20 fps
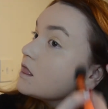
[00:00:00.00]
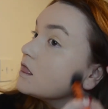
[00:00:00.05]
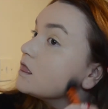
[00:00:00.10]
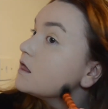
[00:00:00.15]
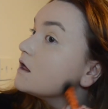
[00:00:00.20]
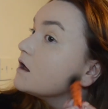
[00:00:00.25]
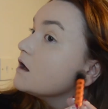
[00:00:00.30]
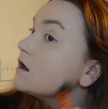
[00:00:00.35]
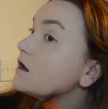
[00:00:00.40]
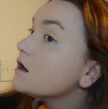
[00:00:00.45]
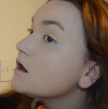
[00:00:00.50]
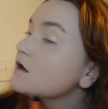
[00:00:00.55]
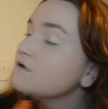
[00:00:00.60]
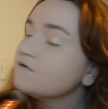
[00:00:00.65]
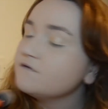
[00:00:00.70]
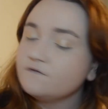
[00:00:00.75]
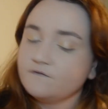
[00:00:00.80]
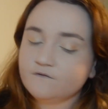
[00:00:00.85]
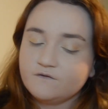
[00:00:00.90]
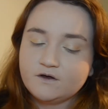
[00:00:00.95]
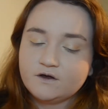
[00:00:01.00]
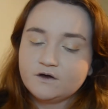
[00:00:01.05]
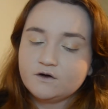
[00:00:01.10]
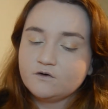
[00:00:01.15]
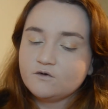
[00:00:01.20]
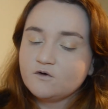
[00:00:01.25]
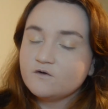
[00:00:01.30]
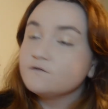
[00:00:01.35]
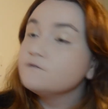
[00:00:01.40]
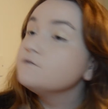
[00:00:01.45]
the
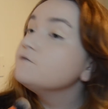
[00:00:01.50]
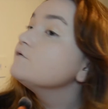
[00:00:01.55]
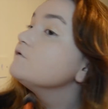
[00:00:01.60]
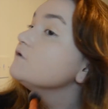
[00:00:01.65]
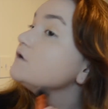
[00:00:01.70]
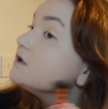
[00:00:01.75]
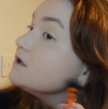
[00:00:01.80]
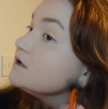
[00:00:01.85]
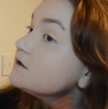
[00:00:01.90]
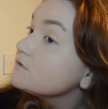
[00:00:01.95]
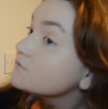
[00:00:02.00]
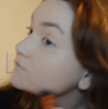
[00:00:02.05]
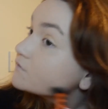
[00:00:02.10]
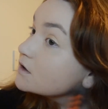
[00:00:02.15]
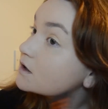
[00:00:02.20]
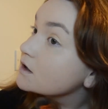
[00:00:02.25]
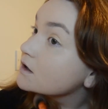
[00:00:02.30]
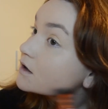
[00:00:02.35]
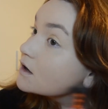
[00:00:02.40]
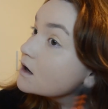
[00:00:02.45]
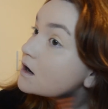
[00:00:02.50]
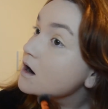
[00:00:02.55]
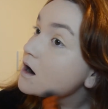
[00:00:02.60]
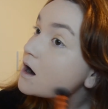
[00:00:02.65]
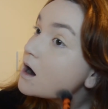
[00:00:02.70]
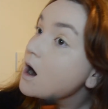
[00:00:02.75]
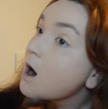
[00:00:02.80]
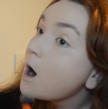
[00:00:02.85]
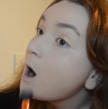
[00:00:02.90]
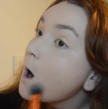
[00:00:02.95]
figure of three thing,
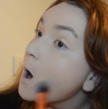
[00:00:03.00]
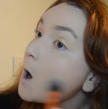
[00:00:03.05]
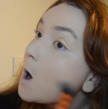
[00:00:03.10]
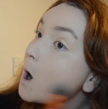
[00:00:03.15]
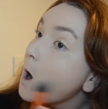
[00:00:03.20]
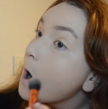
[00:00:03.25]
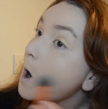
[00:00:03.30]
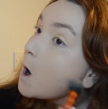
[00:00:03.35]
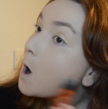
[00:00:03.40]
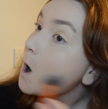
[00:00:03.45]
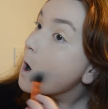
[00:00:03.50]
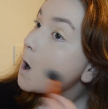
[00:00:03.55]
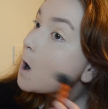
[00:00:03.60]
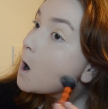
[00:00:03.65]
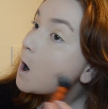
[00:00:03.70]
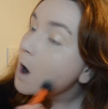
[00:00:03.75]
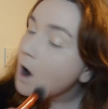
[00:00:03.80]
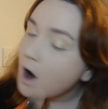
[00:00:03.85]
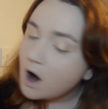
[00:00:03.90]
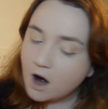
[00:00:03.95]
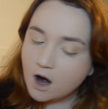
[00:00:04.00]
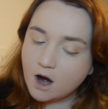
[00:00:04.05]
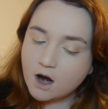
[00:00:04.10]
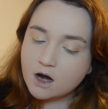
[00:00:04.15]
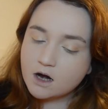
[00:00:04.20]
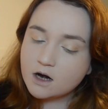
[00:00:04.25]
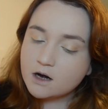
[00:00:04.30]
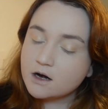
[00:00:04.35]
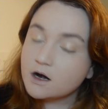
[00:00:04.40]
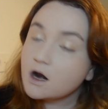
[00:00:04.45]

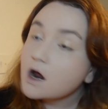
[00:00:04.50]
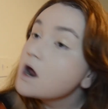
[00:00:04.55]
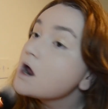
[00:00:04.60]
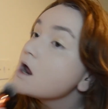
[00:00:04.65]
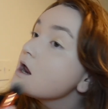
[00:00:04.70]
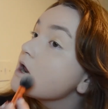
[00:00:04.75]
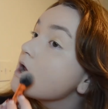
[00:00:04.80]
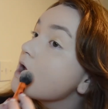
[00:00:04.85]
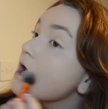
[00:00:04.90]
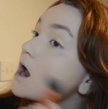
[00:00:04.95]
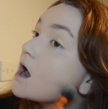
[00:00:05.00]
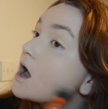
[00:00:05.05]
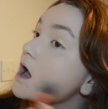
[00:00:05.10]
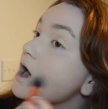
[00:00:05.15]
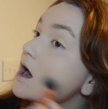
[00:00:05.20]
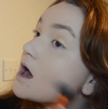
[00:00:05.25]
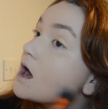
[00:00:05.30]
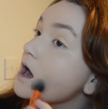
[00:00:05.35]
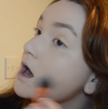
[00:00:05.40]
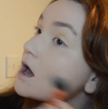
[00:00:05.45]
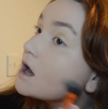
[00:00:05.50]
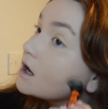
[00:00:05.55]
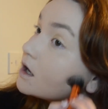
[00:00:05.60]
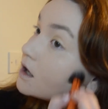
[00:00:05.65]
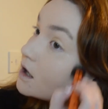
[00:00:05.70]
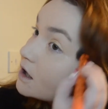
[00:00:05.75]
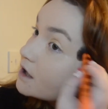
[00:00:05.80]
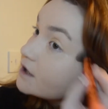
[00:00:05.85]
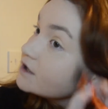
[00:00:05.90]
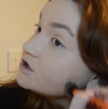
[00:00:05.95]
and I
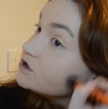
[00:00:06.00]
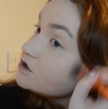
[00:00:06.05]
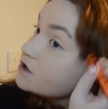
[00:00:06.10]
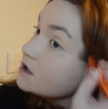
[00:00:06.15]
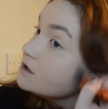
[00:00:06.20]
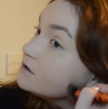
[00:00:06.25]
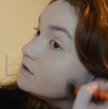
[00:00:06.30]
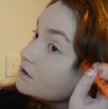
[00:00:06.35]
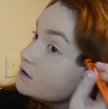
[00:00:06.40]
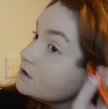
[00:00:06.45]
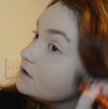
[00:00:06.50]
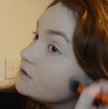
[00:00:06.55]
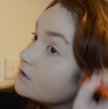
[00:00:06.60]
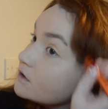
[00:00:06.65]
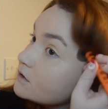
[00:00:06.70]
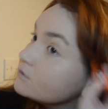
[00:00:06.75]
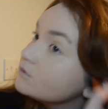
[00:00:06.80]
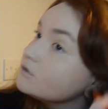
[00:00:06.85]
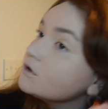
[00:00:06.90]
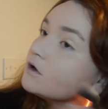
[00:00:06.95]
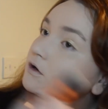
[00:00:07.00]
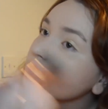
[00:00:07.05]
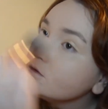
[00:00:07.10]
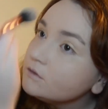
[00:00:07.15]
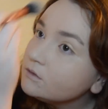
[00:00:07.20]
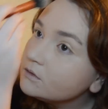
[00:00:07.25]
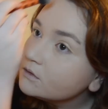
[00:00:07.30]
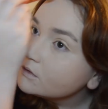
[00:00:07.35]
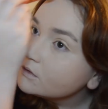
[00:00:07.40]
generally don't know